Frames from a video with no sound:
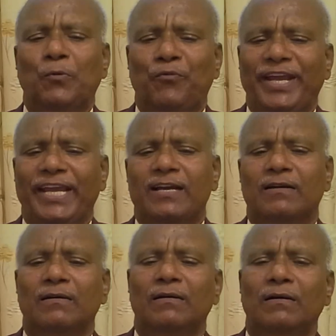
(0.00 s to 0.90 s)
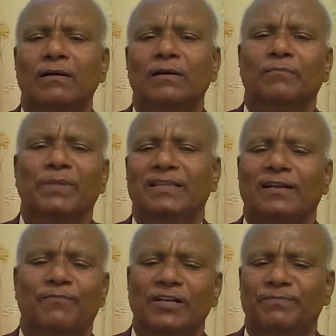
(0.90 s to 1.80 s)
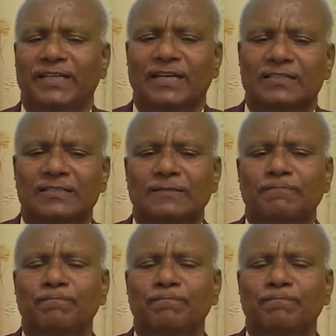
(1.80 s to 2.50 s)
weak with the ruffled feathers.